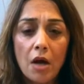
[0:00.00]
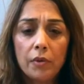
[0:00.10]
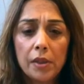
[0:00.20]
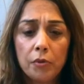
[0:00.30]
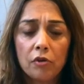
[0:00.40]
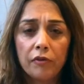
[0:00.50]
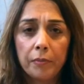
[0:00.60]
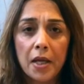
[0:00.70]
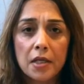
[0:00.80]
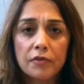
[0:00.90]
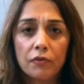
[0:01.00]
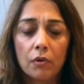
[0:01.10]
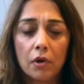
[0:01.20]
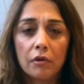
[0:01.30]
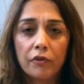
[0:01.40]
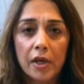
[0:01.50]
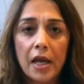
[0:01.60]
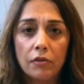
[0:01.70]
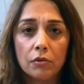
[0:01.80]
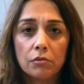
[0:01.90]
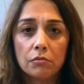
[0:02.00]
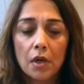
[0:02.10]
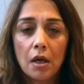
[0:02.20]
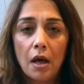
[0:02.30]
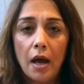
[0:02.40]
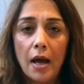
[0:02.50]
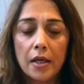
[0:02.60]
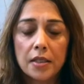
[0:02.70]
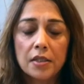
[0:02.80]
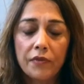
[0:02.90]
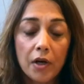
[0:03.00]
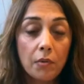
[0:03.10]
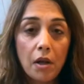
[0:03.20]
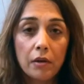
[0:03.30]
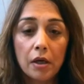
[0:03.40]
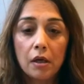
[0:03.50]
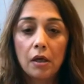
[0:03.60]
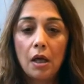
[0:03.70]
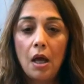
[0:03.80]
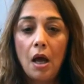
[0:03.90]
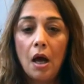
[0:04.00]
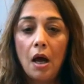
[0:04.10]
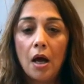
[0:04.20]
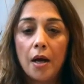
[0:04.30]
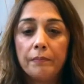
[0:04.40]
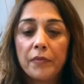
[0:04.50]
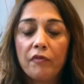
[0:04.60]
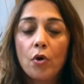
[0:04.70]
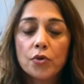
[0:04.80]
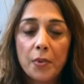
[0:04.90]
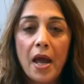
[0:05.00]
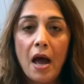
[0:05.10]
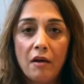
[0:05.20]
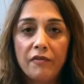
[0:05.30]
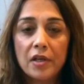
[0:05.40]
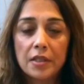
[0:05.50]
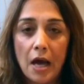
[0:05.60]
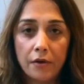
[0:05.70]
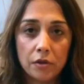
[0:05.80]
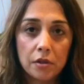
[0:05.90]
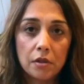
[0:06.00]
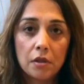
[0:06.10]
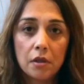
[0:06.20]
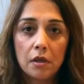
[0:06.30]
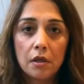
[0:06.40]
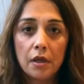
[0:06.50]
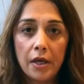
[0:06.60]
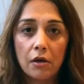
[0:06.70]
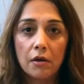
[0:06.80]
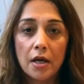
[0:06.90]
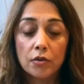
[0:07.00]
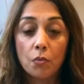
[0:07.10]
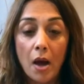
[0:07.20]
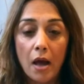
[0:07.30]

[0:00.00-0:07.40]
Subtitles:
A really beautiful place for Ketu, and it does very well there. Of course, we have Saturn here as